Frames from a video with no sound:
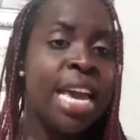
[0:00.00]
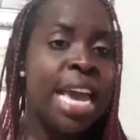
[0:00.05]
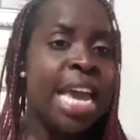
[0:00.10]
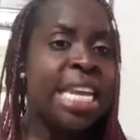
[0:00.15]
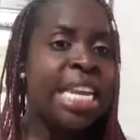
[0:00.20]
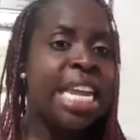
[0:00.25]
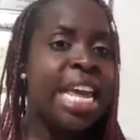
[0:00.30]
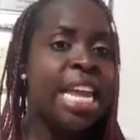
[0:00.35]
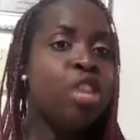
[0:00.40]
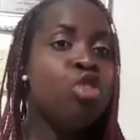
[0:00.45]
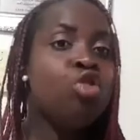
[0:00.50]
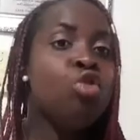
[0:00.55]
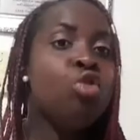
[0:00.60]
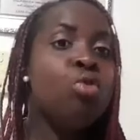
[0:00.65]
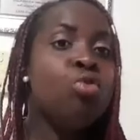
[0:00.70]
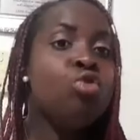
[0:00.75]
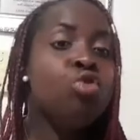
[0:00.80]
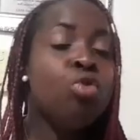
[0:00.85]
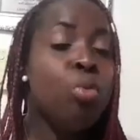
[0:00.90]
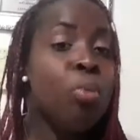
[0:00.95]
and then
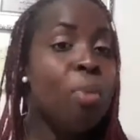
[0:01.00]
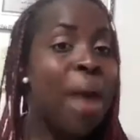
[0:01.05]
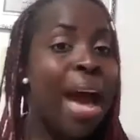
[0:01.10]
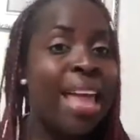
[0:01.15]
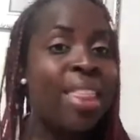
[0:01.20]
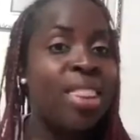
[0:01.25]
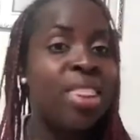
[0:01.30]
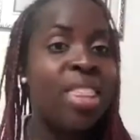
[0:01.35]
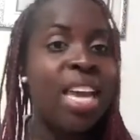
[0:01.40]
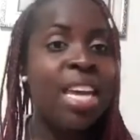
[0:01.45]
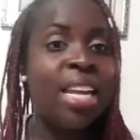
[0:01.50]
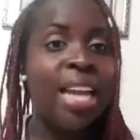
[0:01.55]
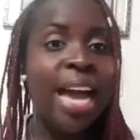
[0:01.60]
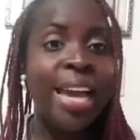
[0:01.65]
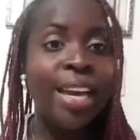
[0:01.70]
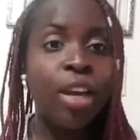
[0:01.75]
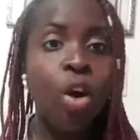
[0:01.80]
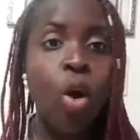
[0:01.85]
you might think like,